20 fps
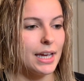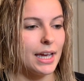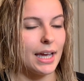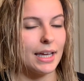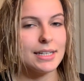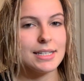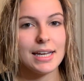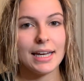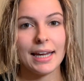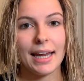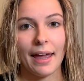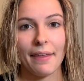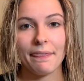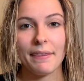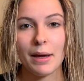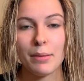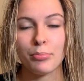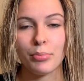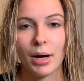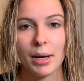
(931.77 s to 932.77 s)
And to get
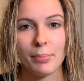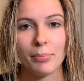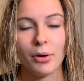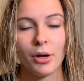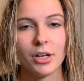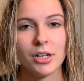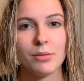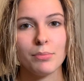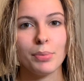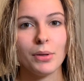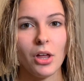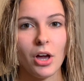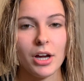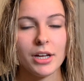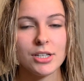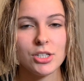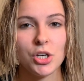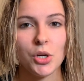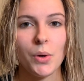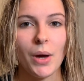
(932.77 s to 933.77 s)
that bright
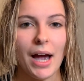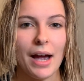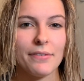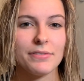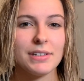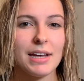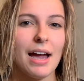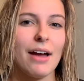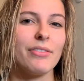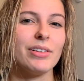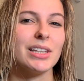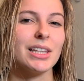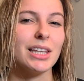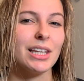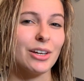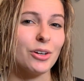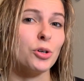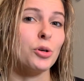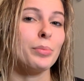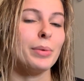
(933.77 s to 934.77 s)
blonde, you have to have a
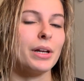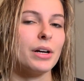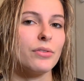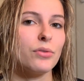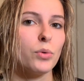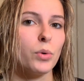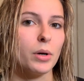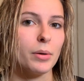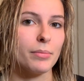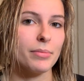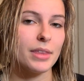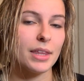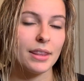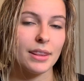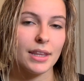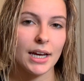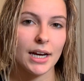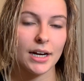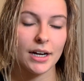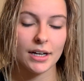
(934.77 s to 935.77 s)
little bit of warmth in
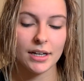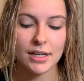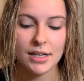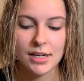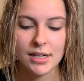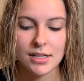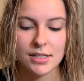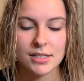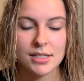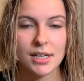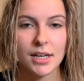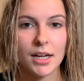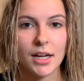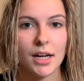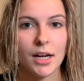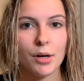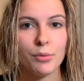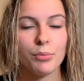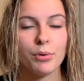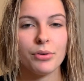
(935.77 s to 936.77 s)
there
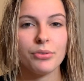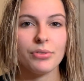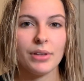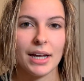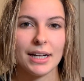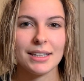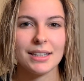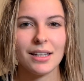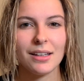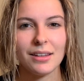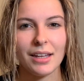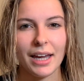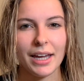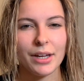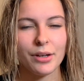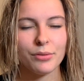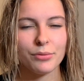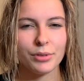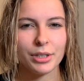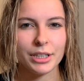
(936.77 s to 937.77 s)
to reflect the
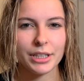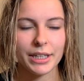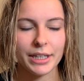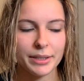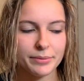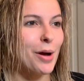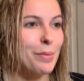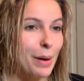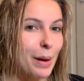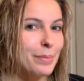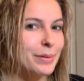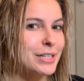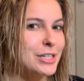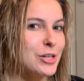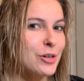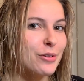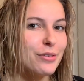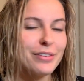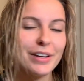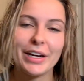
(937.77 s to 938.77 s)
light, really. I'll probably do
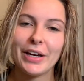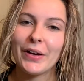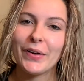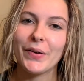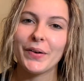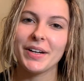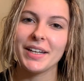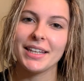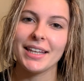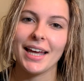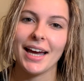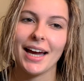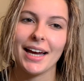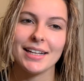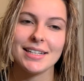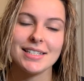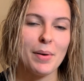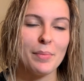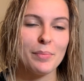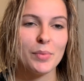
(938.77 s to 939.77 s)
a video on
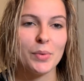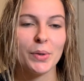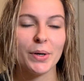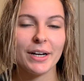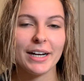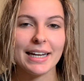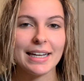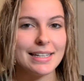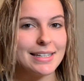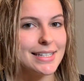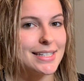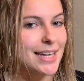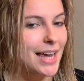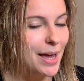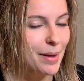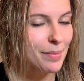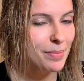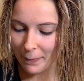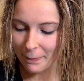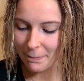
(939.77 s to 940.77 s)
that more in
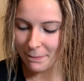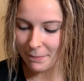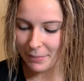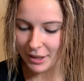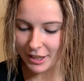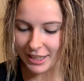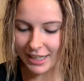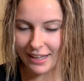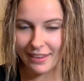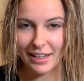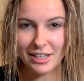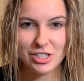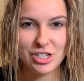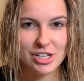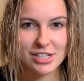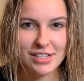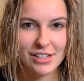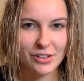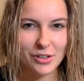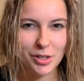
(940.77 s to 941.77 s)
depth, but yeah, that's
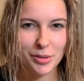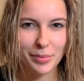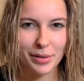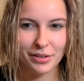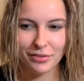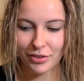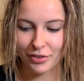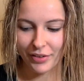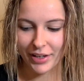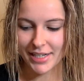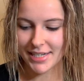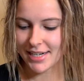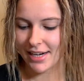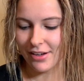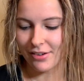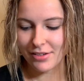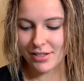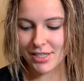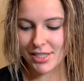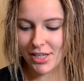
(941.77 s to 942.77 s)
just a little bit of a
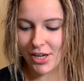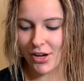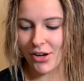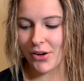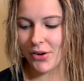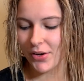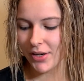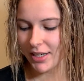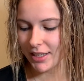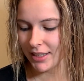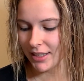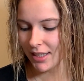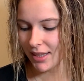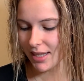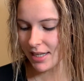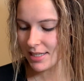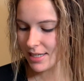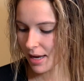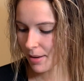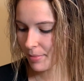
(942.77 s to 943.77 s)
rundown. So the
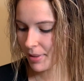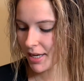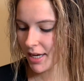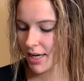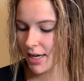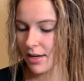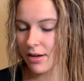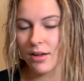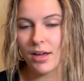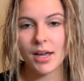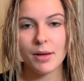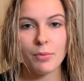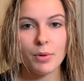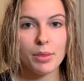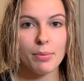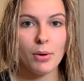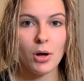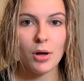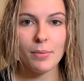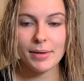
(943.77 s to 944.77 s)
Demi
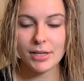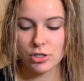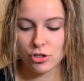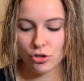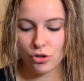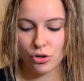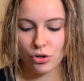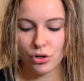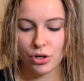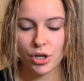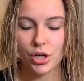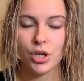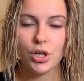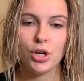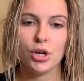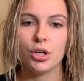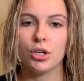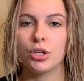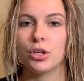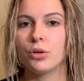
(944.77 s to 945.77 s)
with Paul Mitchell,
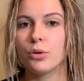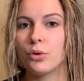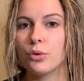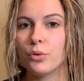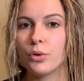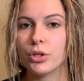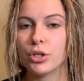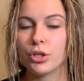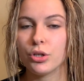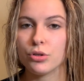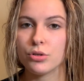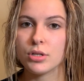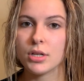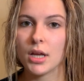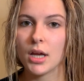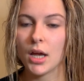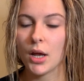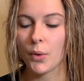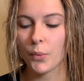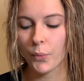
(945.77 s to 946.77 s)
you use
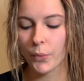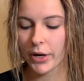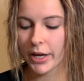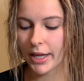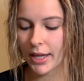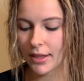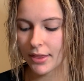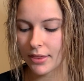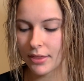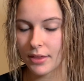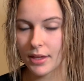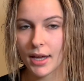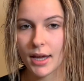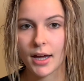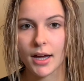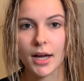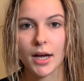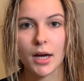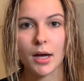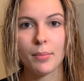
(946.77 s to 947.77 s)
it with
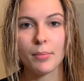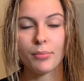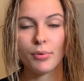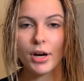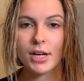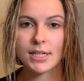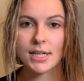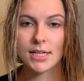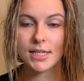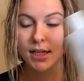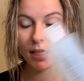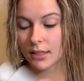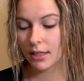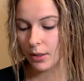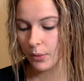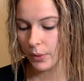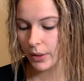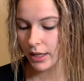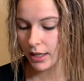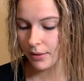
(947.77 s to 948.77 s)
processing
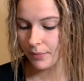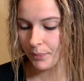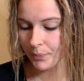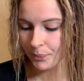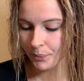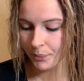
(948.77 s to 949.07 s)
liquid.